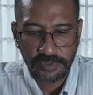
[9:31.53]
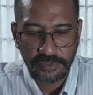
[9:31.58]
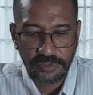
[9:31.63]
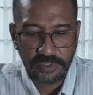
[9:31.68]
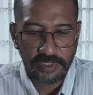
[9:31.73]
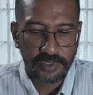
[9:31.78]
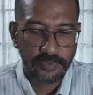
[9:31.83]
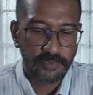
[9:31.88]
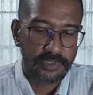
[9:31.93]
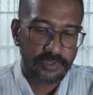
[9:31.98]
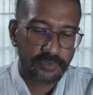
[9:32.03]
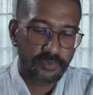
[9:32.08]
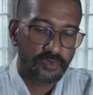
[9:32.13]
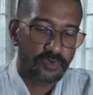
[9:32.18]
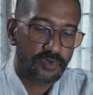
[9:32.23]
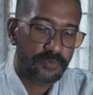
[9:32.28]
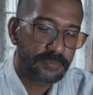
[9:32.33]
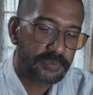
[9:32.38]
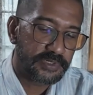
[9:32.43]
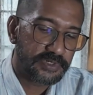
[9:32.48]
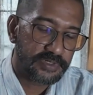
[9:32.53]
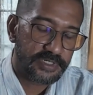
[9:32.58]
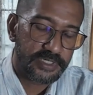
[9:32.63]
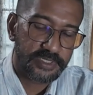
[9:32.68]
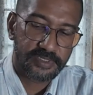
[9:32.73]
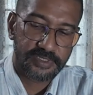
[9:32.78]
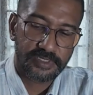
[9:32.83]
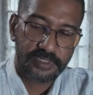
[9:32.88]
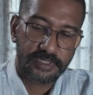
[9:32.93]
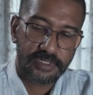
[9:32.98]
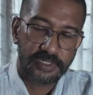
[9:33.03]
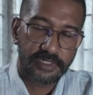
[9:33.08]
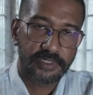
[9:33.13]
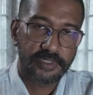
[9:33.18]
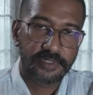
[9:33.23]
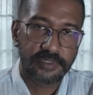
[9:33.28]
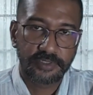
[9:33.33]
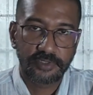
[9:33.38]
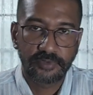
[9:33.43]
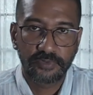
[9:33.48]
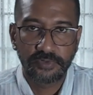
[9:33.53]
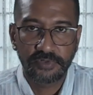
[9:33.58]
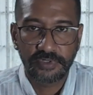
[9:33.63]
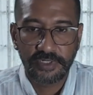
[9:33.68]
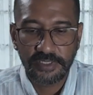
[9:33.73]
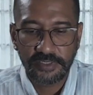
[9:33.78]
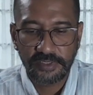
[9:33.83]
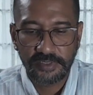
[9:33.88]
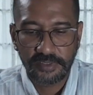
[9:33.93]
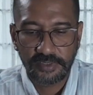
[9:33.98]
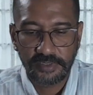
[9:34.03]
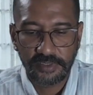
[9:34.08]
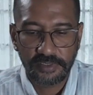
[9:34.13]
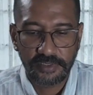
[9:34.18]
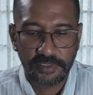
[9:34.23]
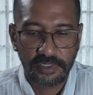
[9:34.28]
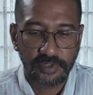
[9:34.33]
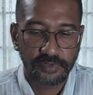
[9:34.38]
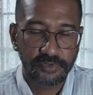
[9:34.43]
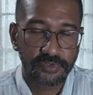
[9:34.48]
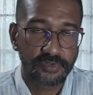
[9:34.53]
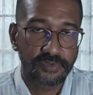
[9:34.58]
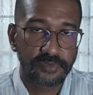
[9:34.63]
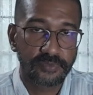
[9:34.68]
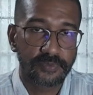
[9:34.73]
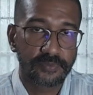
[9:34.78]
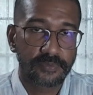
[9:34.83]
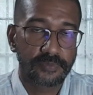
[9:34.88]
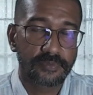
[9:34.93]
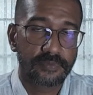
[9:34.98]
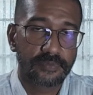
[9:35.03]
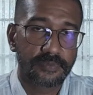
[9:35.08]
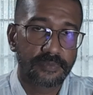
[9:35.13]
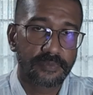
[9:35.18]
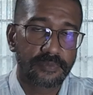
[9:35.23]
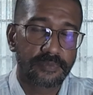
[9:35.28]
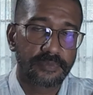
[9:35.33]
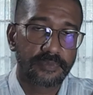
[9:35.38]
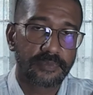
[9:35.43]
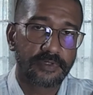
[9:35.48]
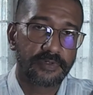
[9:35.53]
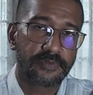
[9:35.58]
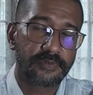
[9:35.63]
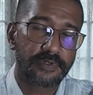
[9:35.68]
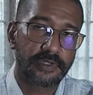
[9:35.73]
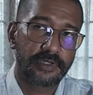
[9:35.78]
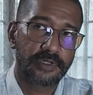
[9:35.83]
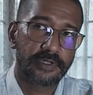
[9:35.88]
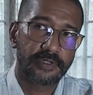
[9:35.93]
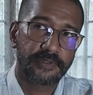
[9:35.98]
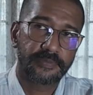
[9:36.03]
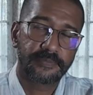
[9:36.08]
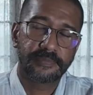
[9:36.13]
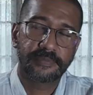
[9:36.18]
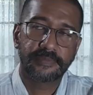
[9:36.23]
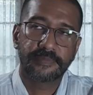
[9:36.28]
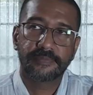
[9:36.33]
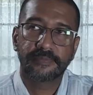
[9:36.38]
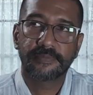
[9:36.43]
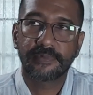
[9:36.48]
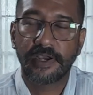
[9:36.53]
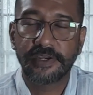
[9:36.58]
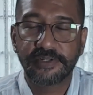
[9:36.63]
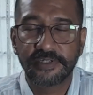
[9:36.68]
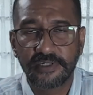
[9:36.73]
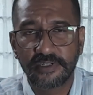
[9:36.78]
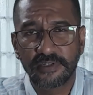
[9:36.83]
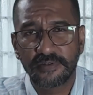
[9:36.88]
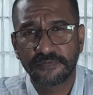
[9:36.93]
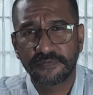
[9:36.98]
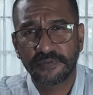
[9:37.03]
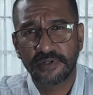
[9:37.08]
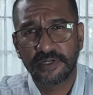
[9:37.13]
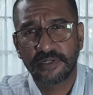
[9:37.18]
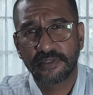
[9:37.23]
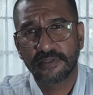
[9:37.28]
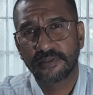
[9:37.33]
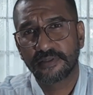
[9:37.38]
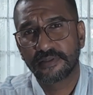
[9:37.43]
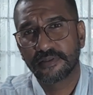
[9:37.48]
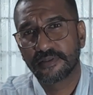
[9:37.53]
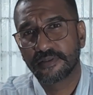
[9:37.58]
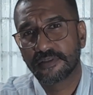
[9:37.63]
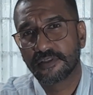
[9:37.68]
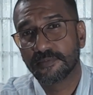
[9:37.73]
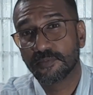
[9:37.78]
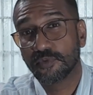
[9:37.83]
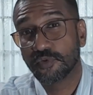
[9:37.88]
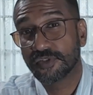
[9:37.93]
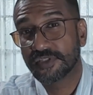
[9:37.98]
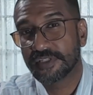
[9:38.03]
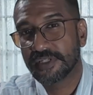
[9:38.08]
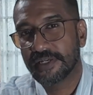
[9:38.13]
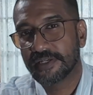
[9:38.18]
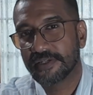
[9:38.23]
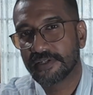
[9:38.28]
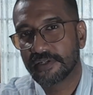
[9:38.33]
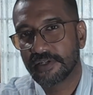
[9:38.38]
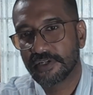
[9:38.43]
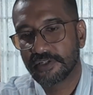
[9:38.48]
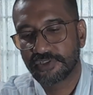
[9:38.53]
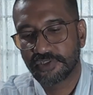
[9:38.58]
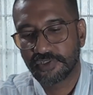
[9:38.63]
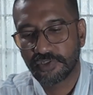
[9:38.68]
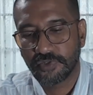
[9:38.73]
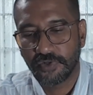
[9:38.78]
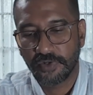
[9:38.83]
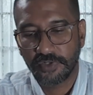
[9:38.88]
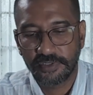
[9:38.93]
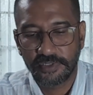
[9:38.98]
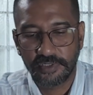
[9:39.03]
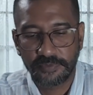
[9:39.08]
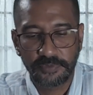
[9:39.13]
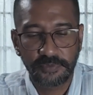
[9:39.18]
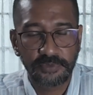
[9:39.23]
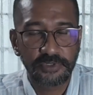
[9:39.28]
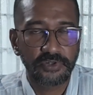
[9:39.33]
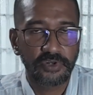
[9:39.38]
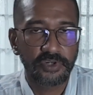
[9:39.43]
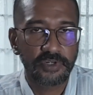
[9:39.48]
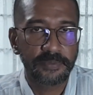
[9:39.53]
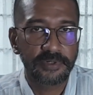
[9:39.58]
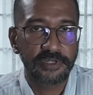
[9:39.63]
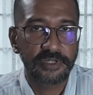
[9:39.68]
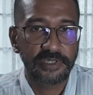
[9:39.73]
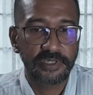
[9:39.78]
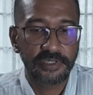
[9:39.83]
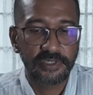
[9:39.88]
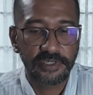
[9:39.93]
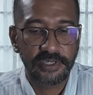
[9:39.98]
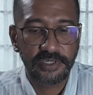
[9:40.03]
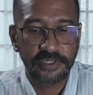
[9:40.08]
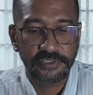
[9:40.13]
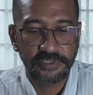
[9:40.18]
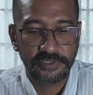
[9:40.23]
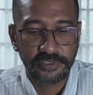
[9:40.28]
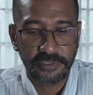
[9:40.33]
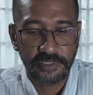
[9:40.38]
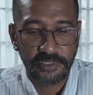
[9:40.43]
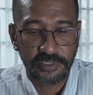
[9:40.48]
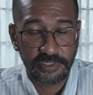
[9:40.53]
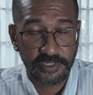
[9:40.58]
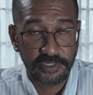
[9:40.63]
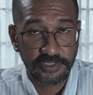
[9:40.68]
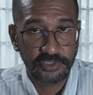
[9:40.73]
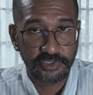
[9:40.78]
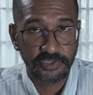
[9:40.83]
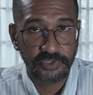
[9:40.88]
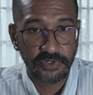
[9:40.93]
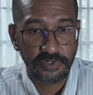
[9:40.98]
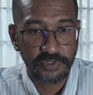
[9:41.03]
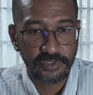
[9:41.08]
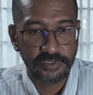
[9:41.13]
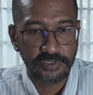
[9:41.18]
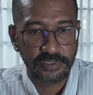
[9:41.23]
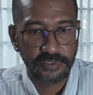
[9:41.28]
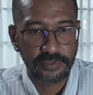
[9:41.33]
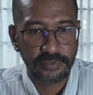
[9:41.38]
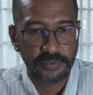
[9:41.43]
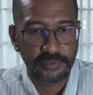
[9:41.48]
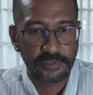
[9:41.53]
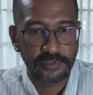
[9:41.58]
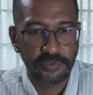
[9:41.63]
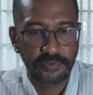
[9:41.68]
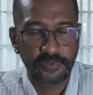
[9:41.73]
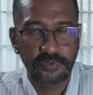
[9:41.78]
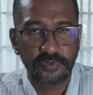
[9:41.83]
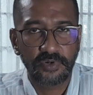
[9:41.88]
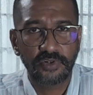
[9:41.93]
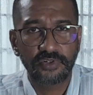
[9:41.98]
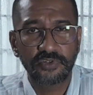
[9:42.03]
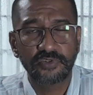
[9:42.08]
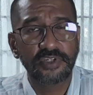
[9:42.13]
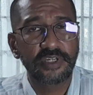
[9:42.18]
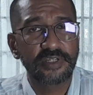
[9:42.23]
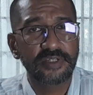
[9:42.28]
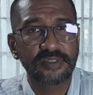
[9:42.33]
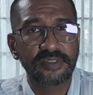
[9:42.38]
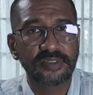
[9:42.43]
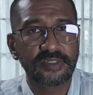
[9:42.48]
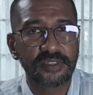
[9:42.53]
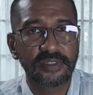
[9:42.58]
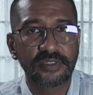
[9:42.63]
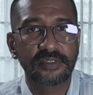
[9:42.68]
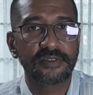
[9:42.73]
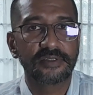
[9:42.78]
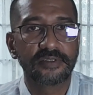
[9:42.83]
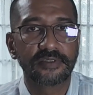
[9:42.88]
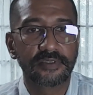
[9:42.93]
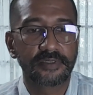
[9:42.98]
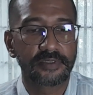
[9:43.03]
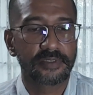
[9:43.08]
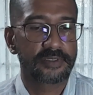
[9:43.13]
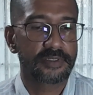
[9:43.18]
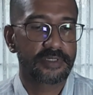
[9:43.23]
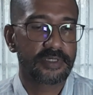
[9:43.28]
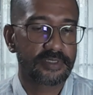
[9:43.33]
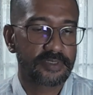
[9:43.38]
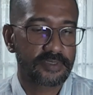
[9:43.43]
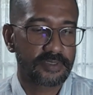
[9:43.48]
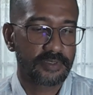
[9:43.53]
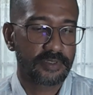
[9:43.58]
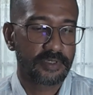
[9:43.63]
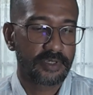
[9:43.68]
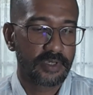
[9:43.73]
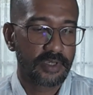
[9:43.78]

the thing with open rates and click-through rates is it allows you to identify the most engaging content. When we talk about engaging content, all you get is signals. It's